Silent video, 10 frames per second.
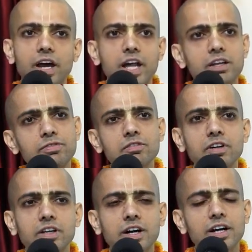And if you
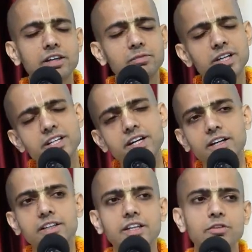work hard,
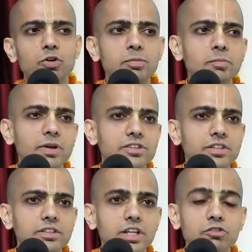immediately there would be
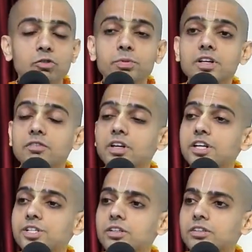pleasure, there would be
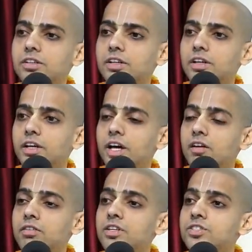revelation.
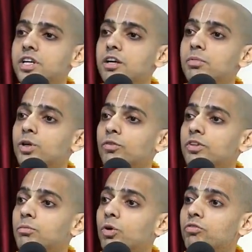Every statement of
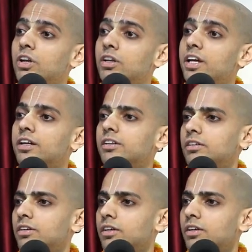the book will click.
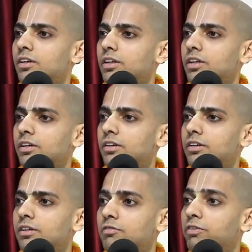
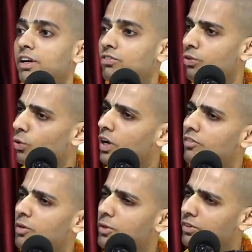One shloka
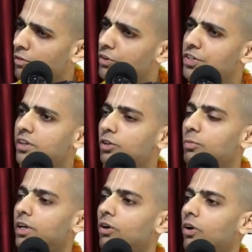will be sufficient to
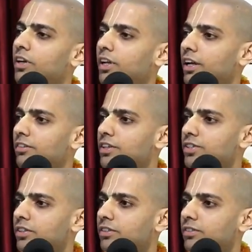bring all
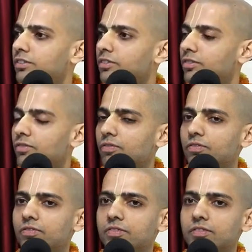realization.
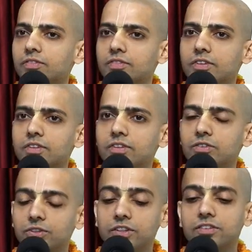
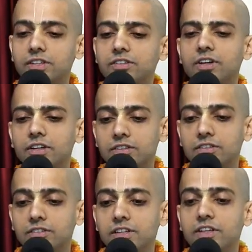So thus these are
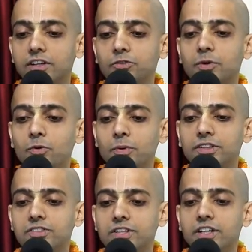the secrets
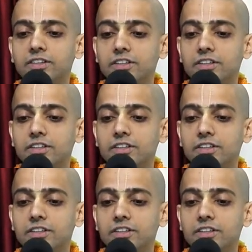Prabhupada is telling.